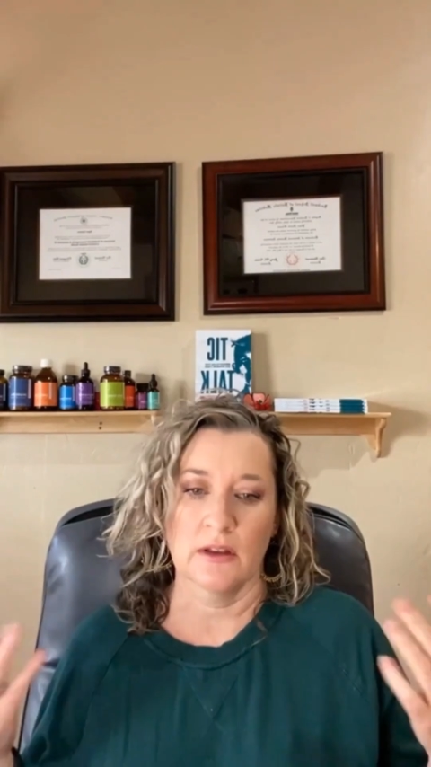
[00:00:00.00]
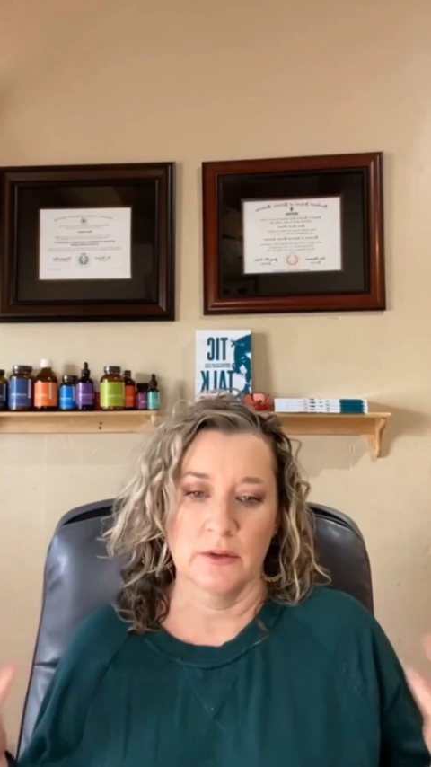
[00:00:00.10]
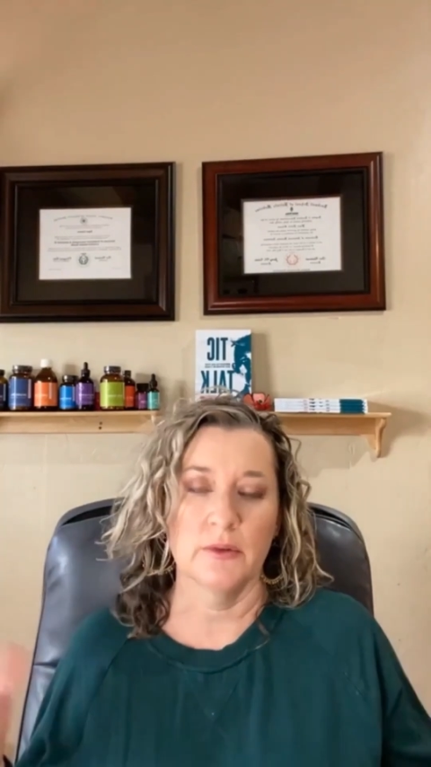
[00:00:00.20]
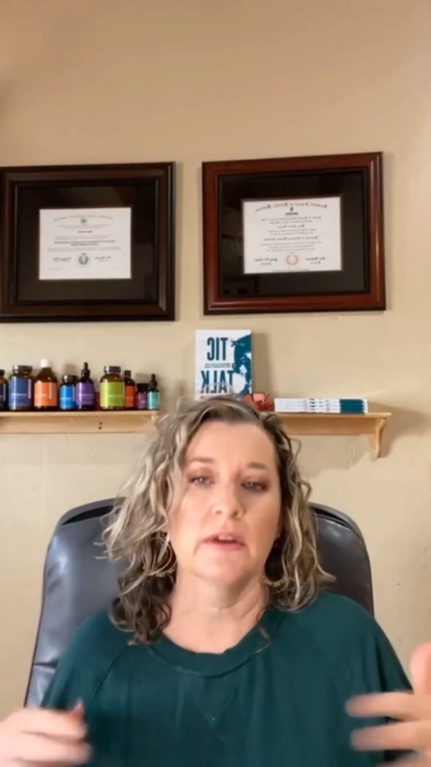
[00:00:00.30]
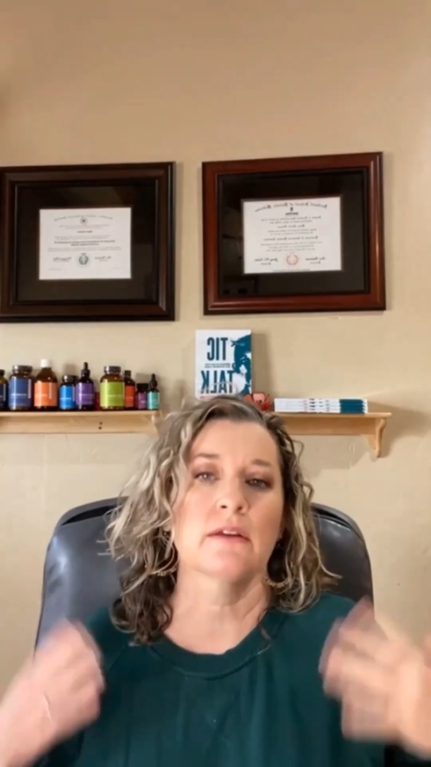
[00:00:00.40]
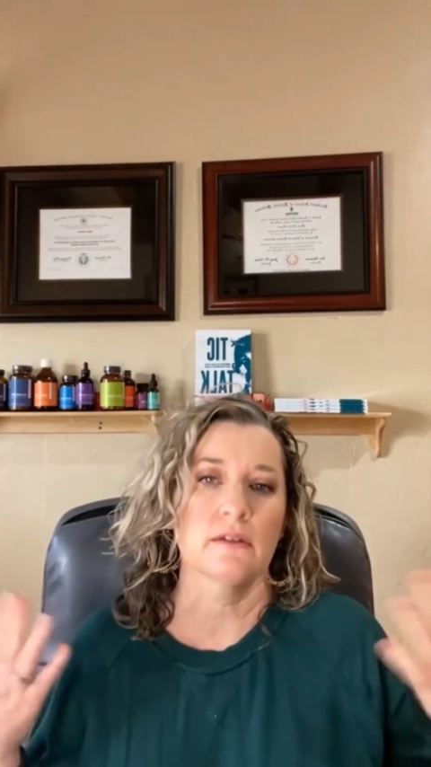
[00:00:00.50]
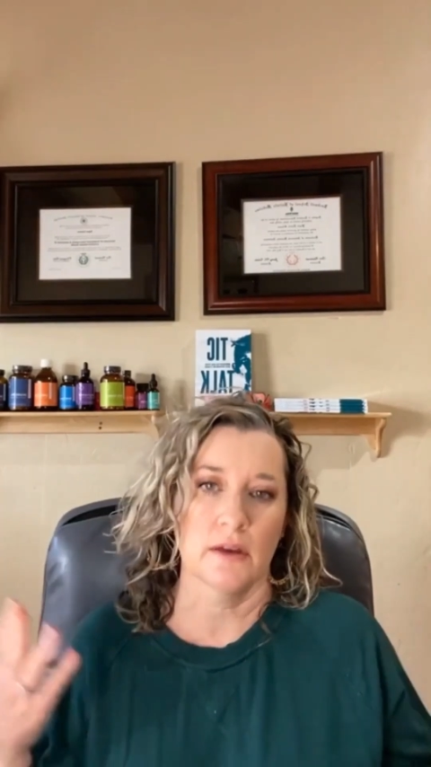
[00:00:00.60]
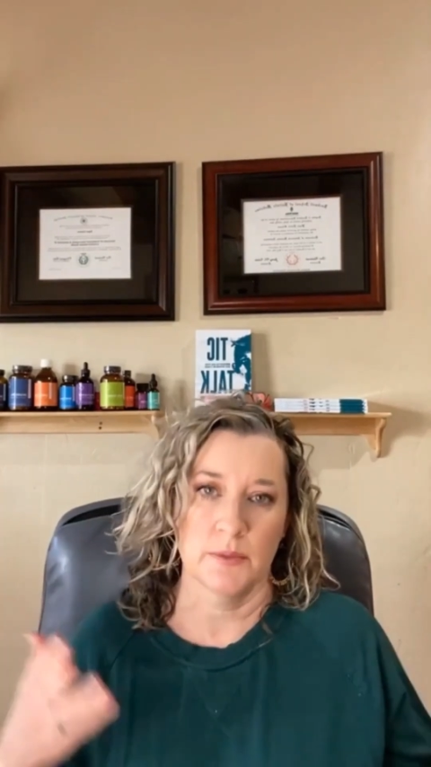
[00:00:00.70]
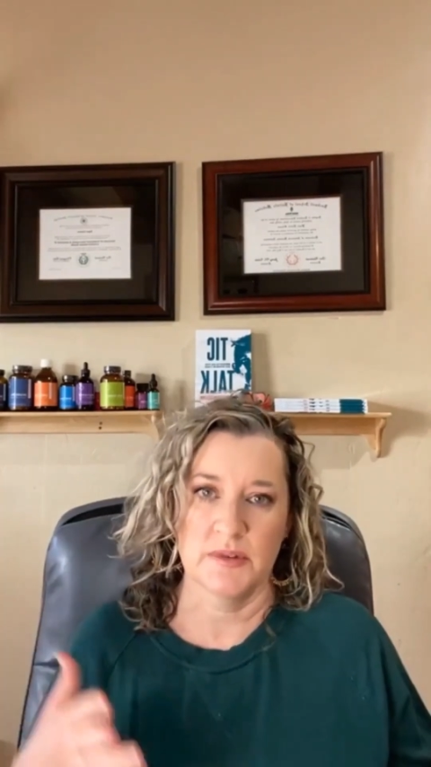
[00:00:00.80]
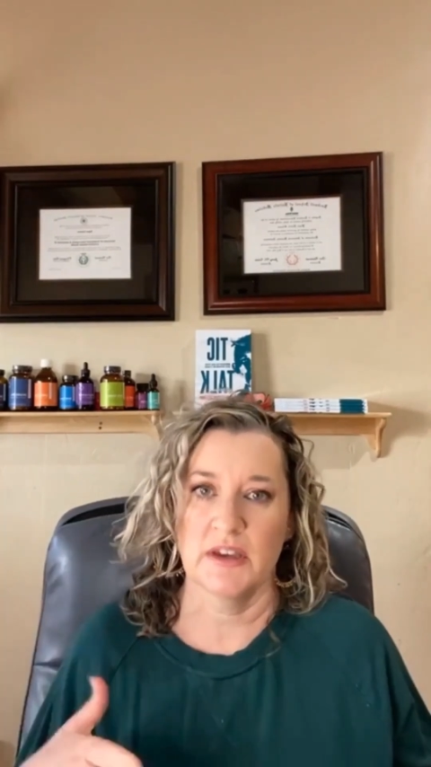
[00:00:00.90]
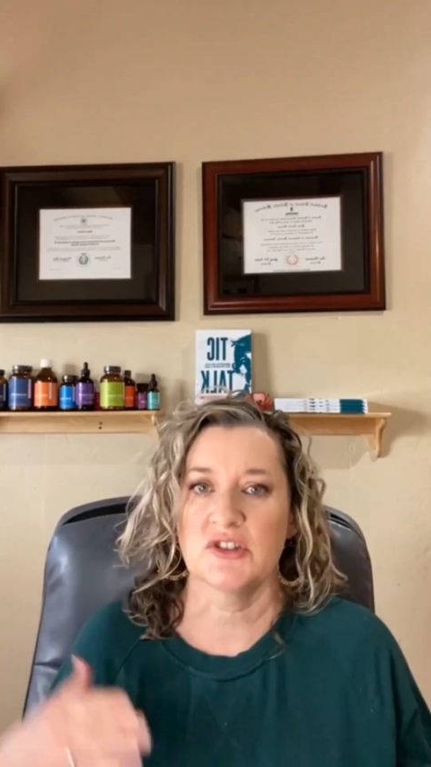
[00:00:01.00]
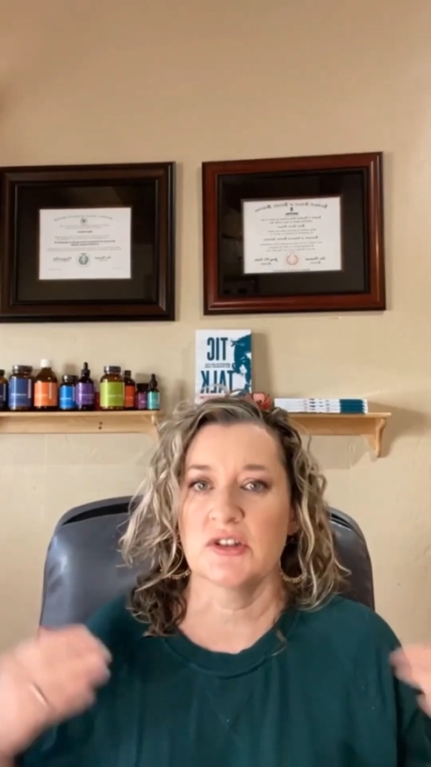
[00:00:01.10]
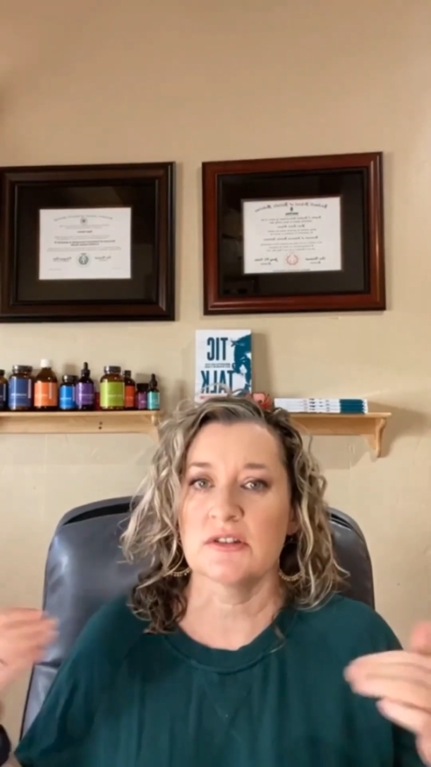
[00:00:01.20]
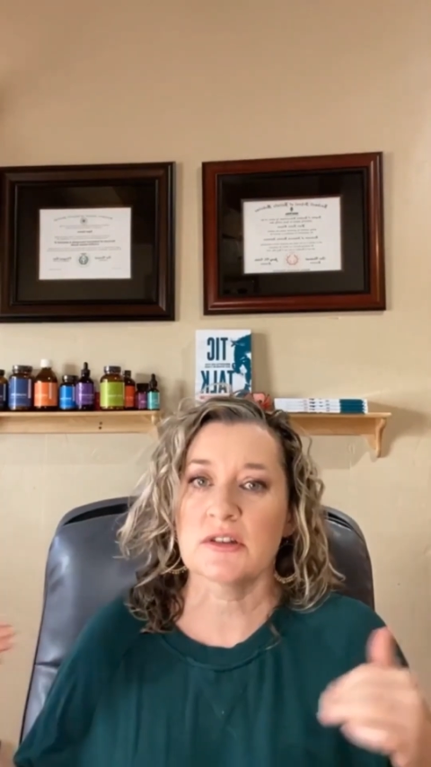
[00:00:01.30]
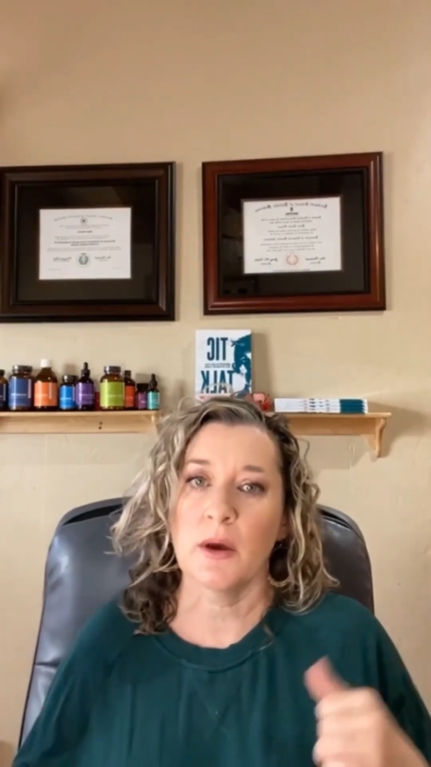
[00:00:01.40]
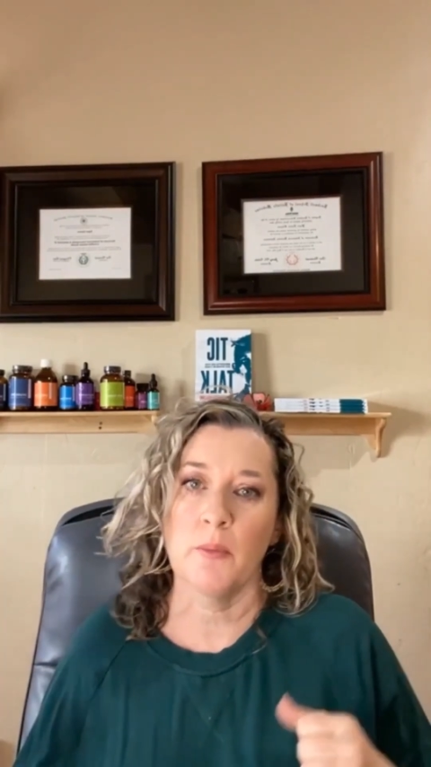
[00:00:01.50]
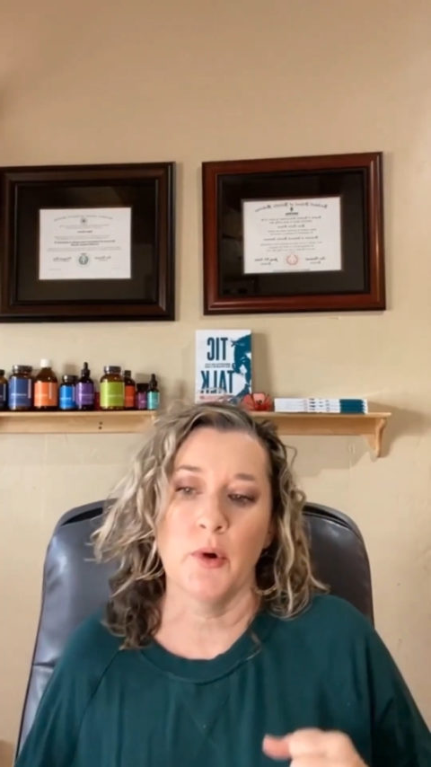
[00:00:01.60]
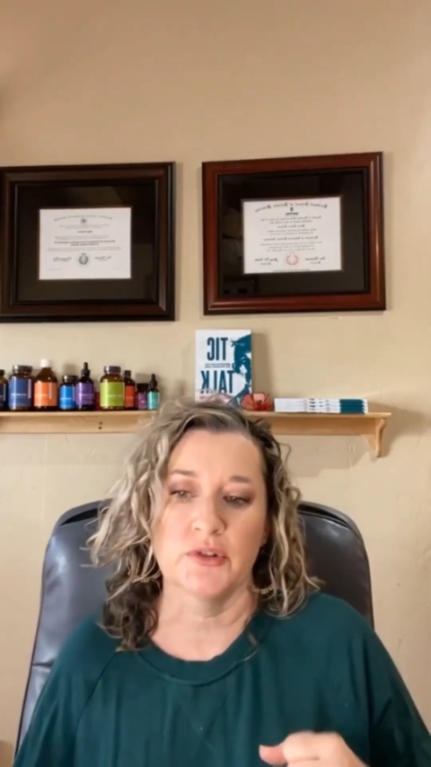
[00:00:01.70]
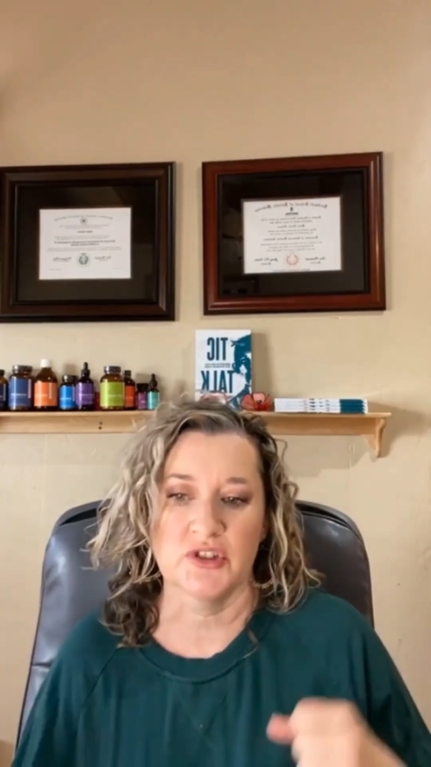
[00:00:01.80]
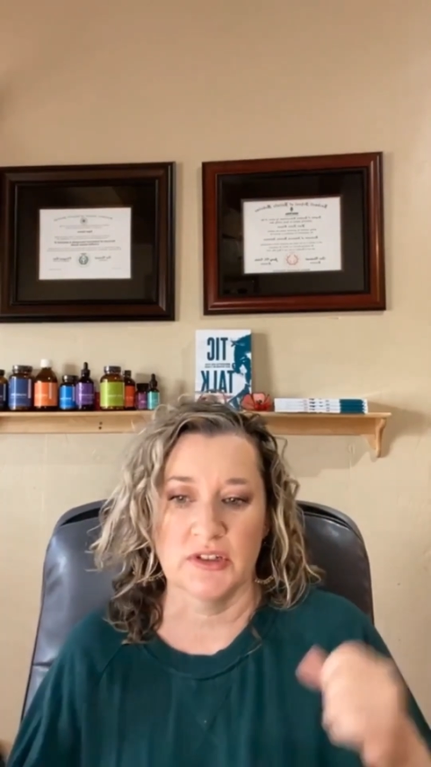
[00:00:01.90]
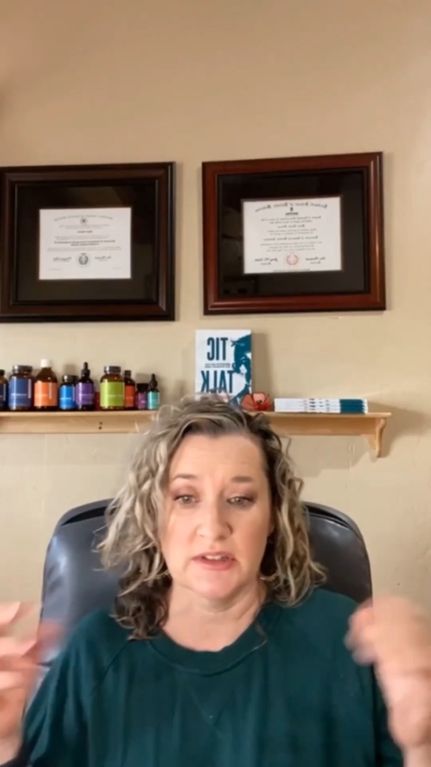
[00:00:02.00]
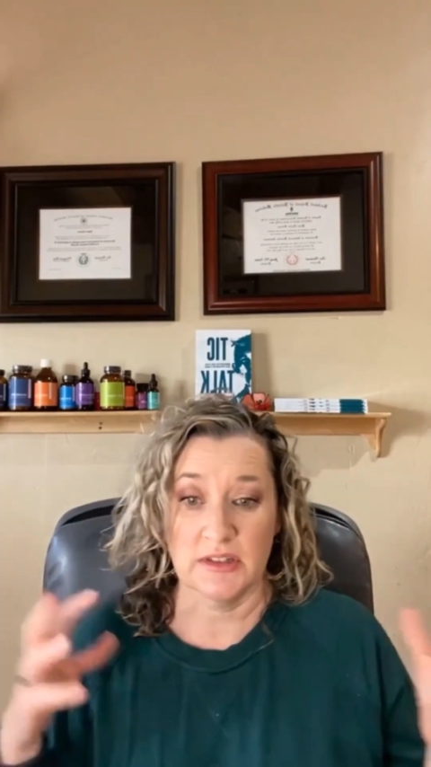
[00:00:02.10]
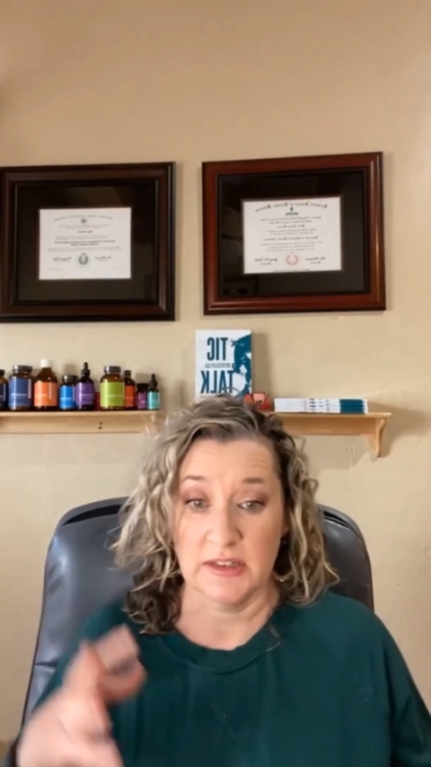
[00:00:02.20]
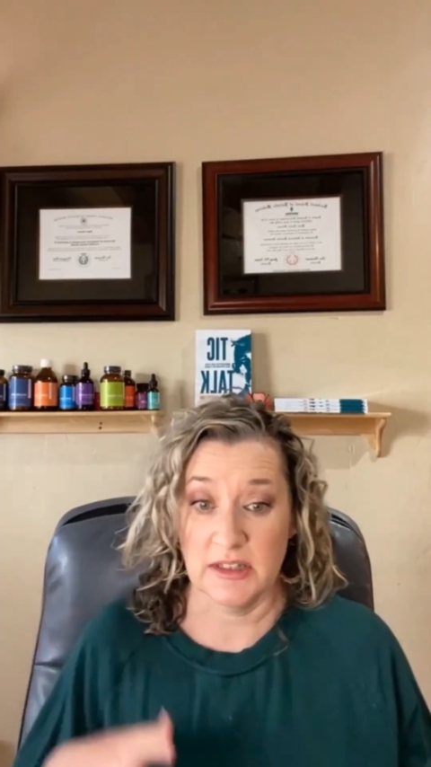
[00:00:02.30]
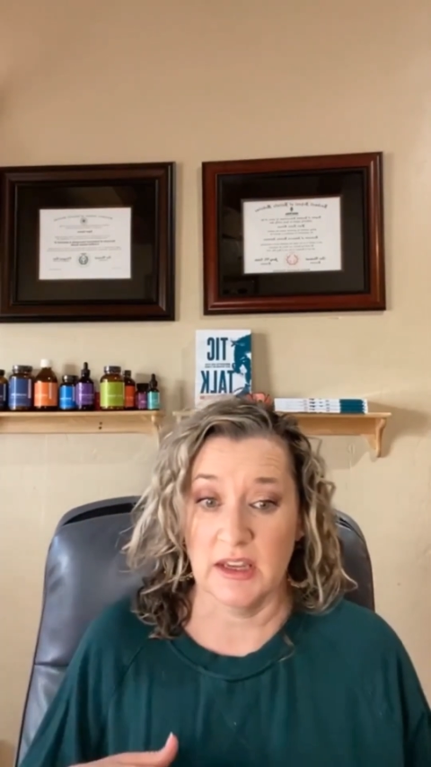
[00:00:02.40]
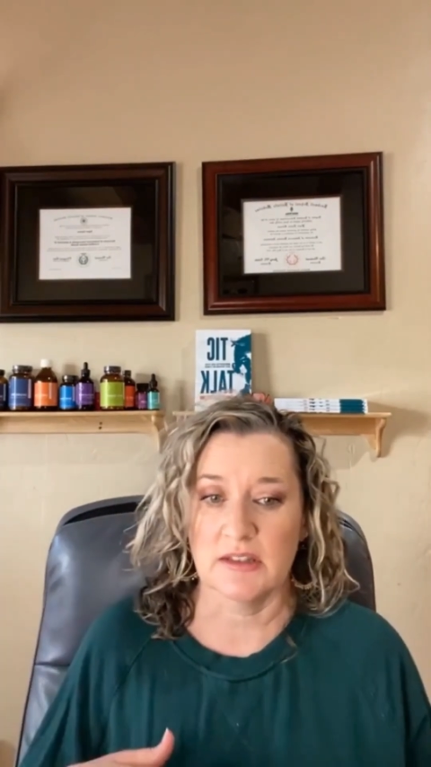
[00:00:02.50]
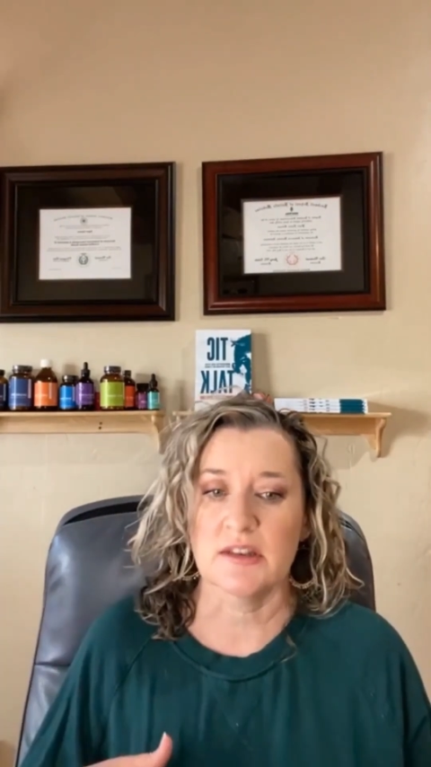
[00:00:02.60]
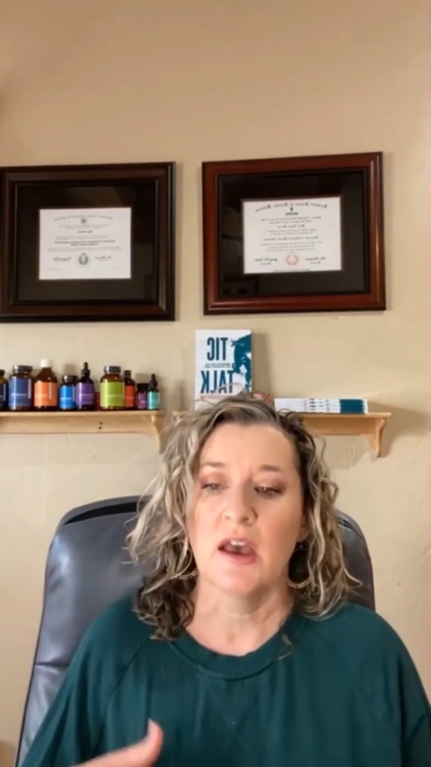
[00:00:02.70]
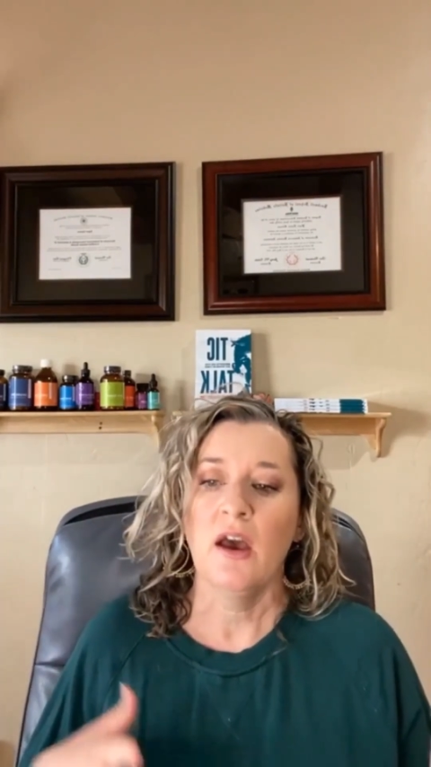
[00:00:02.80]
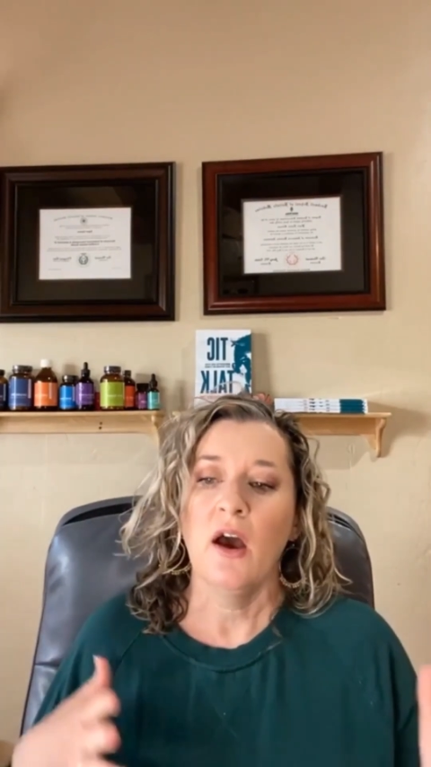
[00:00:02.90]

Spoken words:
including obsessions, compulsions, tics.